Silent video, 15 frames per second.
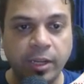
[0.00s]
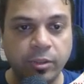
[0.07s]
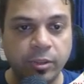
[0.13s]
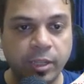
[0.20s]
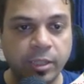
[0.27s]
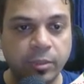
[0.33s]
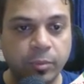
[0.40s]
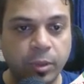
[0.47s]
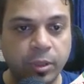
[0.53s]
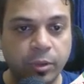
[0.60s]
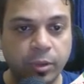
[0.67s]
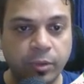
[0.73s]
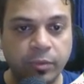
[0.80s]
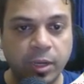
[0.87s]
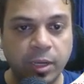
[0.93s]
So that's what you
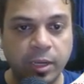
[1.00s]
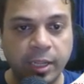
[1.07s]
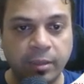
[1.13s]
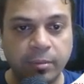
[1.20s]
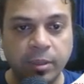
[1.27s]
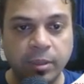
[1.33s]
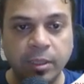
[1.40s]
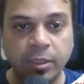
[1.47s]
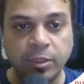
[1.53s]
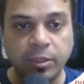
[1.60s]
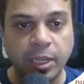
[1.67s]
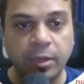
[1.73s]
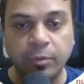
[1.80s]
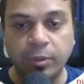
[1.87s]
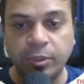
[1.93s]
have done, like
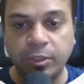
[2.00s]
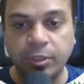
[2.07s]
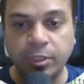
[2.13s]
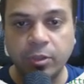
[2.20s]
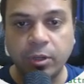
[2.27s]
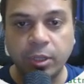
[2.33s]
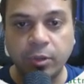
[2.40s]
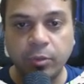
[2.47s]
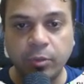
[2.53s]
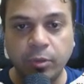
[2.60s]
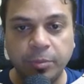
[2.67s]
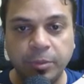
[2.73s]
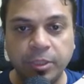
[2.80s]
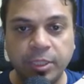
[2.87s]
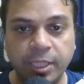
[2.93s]
channel which does not equal to
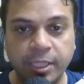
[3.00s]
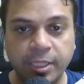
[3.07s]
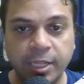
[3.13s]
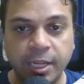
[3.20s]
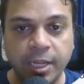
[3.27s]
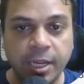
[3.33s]
purchase,